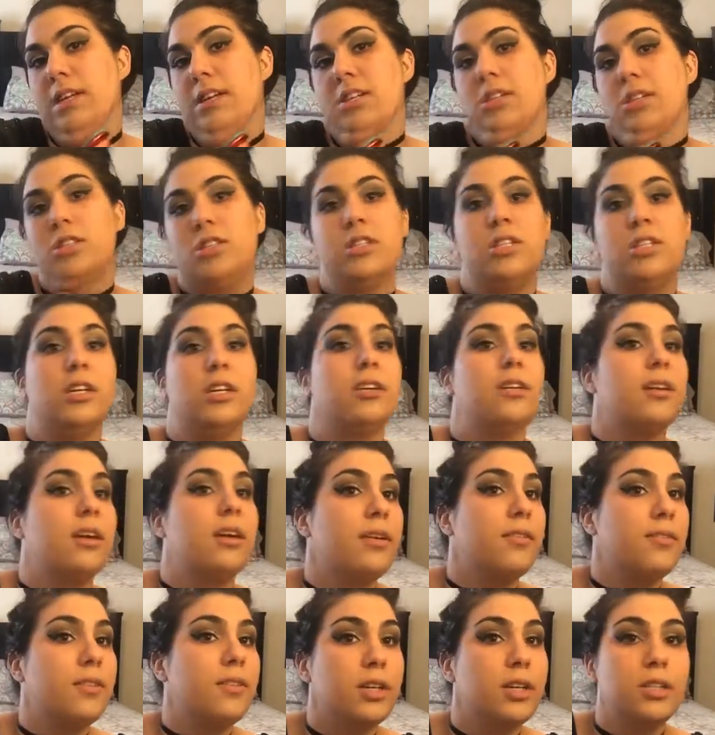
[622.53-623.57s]
like sheer
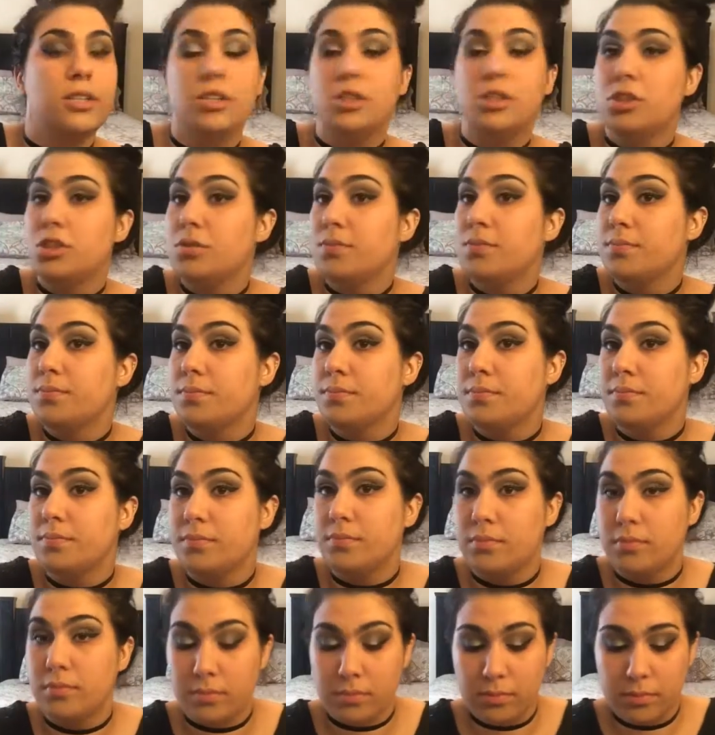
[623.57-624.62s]
coverage.
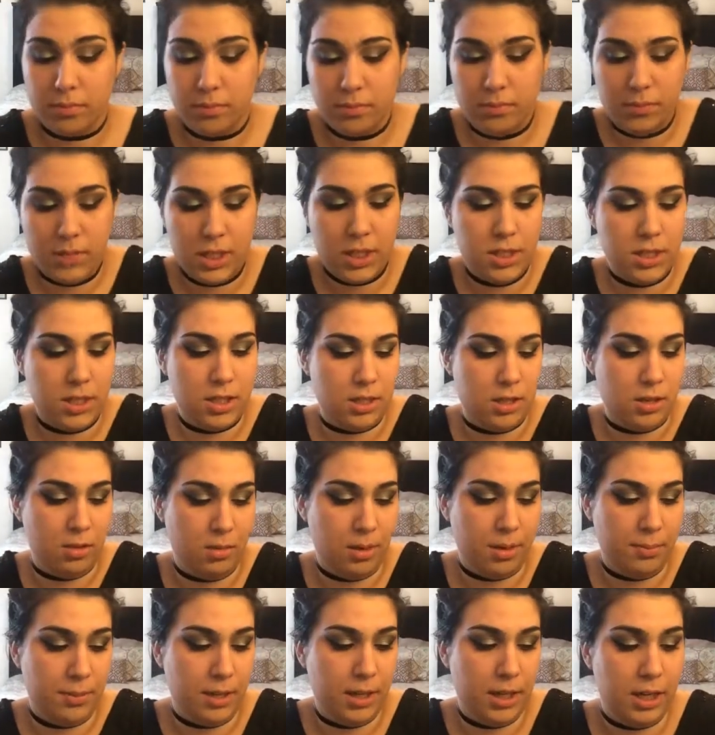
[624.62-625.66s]
So
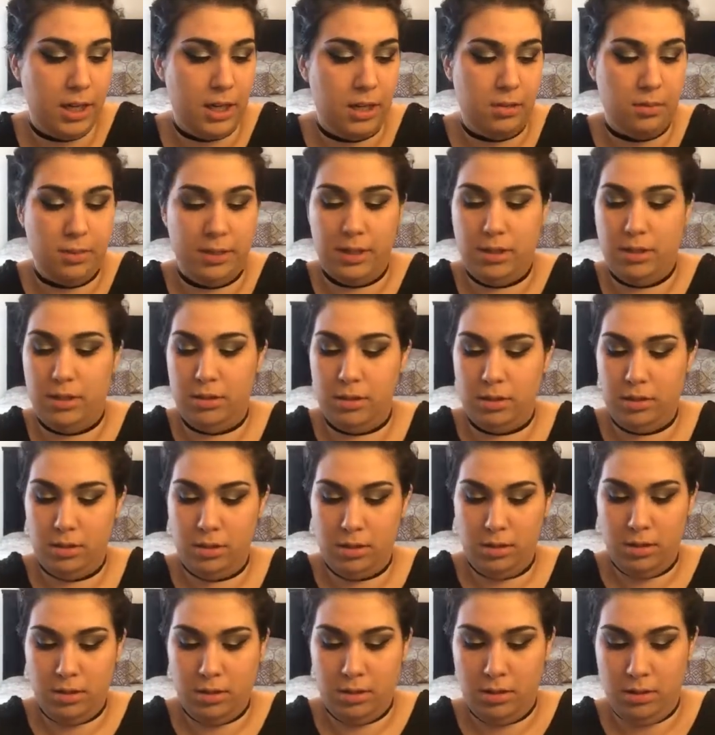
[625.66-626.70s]
I'm going to go in.
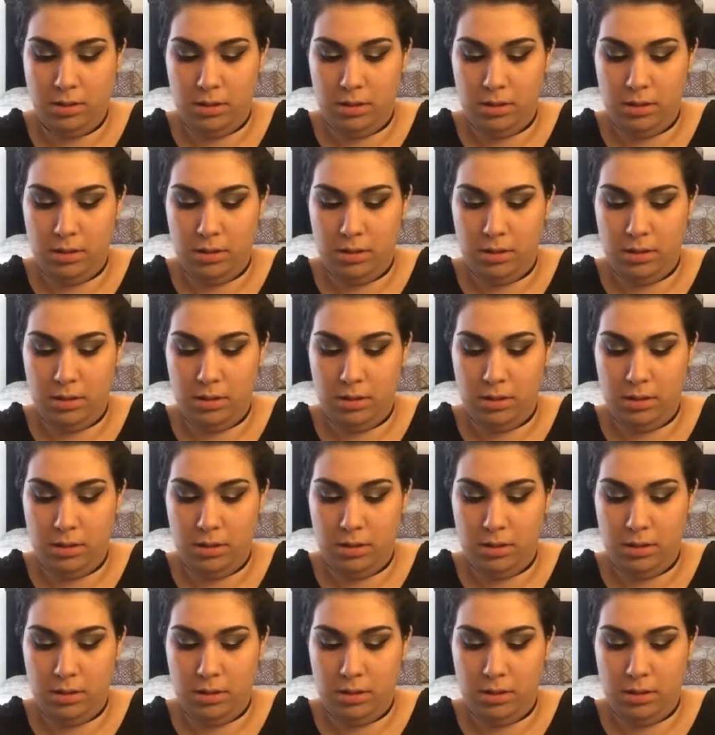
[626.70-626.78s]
